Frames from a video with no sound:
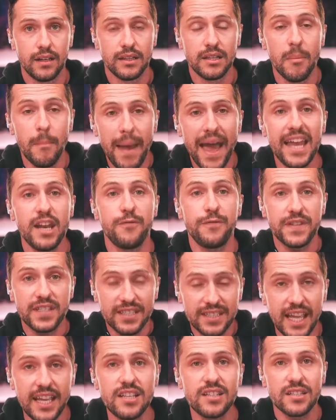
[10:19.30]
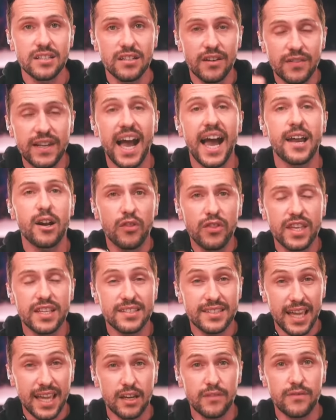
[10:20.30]
the manifestation of God on
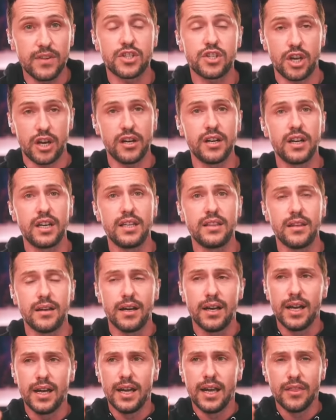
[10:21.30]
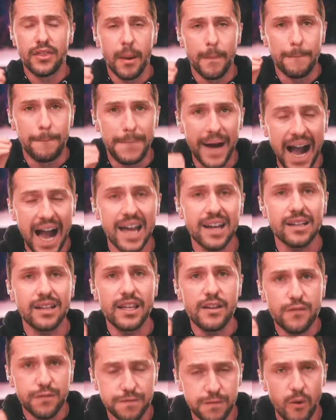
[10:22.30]
this side of eternity, the, the
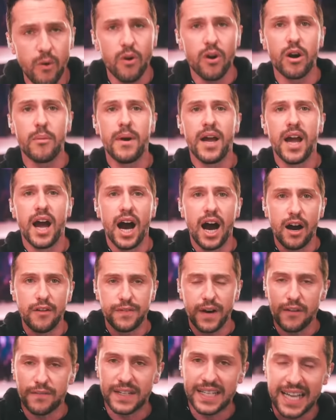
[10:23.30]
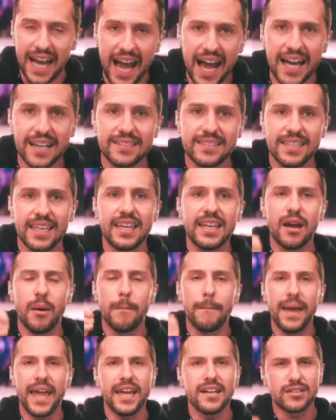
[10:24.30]
bodily form of, of God sending a
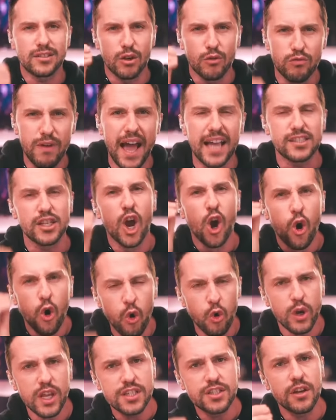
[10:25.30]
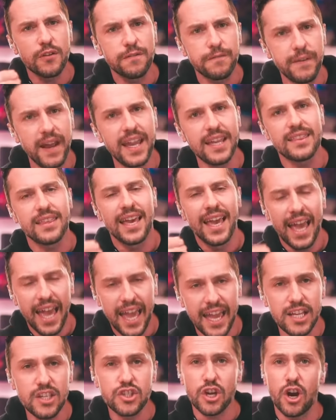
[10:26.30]
man to rise? Who does your faith
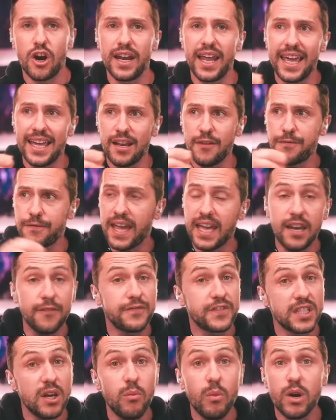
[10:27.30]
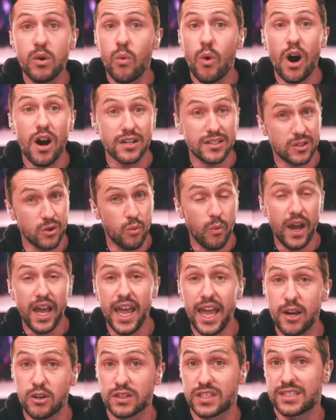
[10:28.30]
hinge on? And if and if someone walks
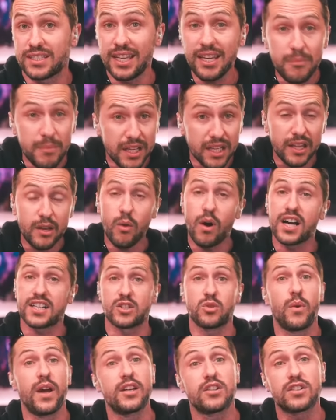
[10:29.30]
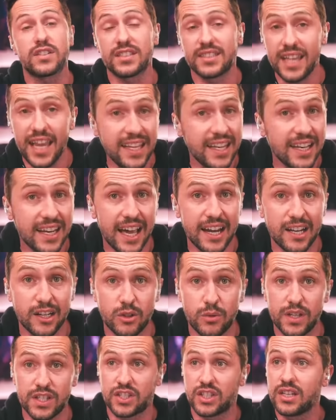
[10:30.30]
away or seemingly walks away or say they're not a
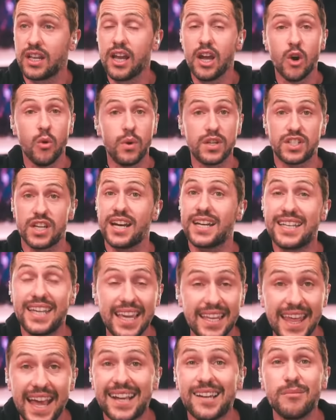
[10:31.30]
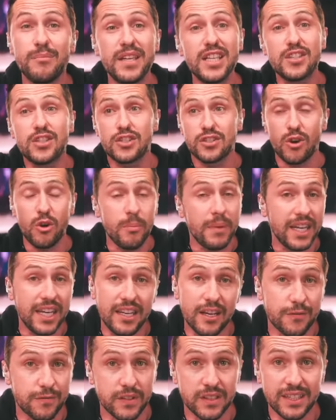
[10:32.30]
Christian, which again that could mean so many
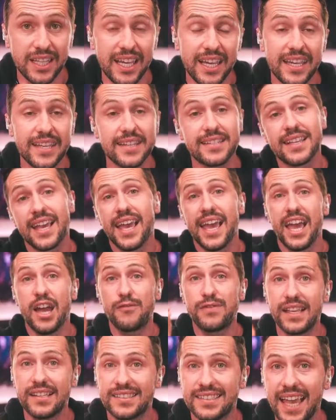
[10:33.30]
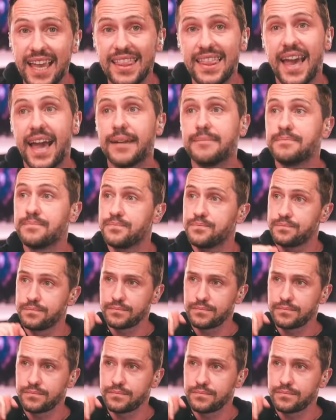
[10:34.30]
different things, if they say that,